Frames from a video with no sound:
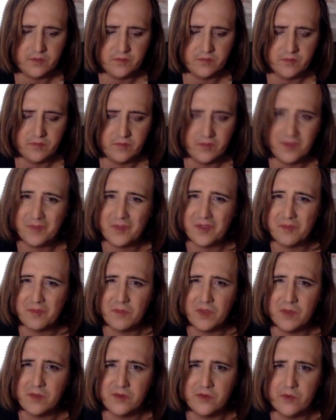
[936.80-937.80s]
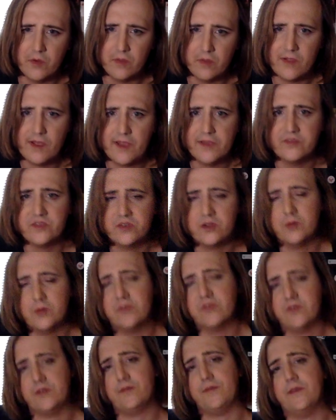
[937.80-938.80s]
Maybe do a live stream and
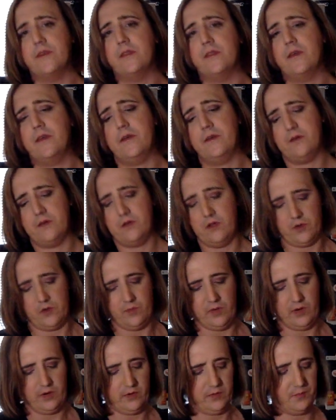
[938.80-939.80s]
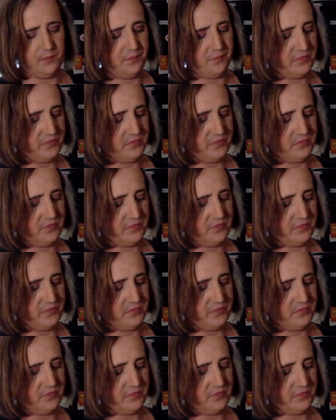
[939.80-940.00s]
stuff like that and talk about it.